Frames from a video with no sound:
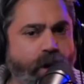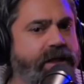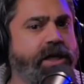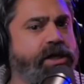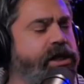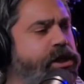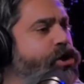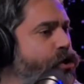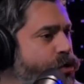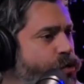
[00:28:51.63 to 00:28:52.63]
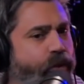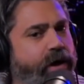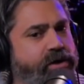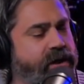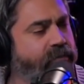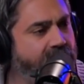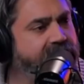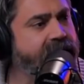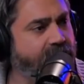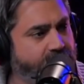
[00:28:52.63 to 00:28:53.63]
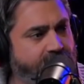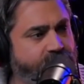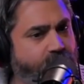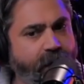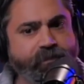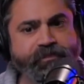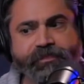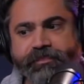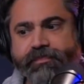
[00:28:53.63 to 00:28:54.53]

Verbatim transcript: What does he do? Where's the money coming from?